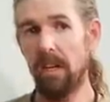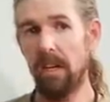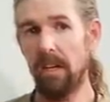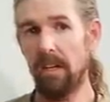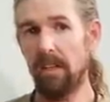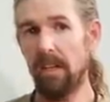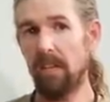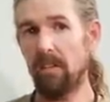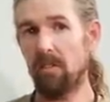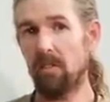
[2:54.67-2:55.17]

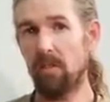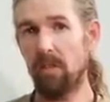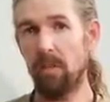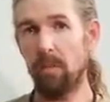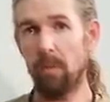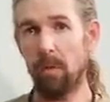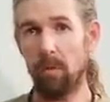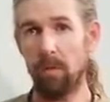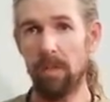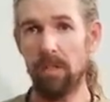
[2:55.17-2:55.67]
and that
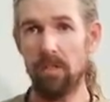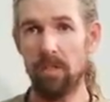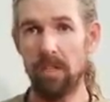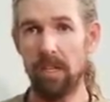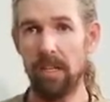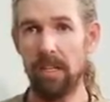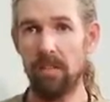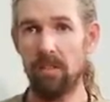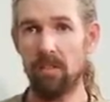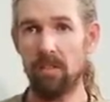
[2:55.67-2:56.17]
stream
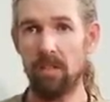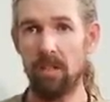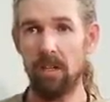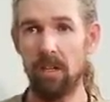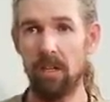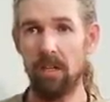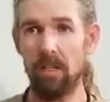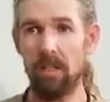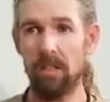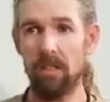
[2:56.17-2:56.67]
originates
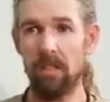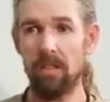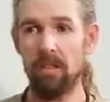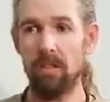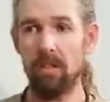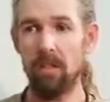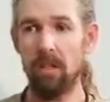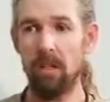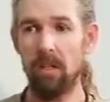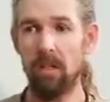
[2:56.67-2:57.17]
on
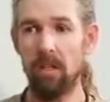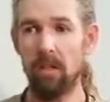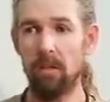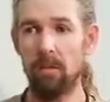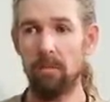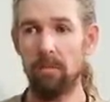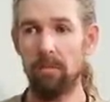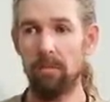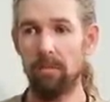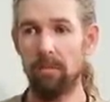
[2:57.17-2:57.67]

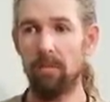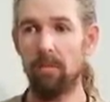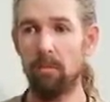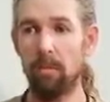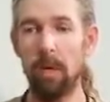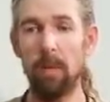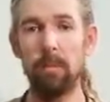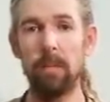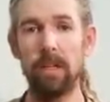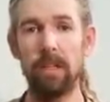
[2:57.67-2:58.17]

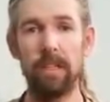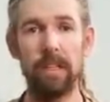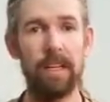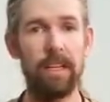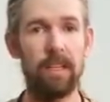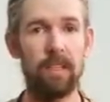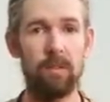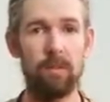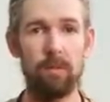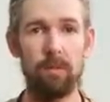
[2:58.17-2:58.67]
public
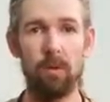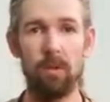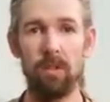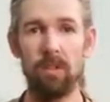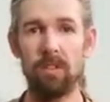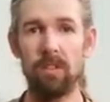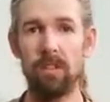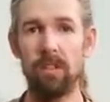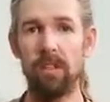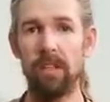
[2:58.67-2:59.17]
land,
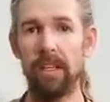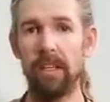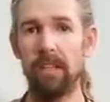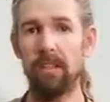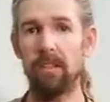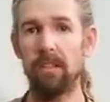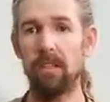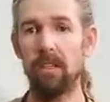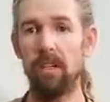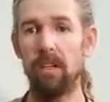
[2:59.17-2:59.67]
forested
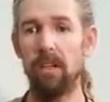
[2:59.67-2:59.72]
land.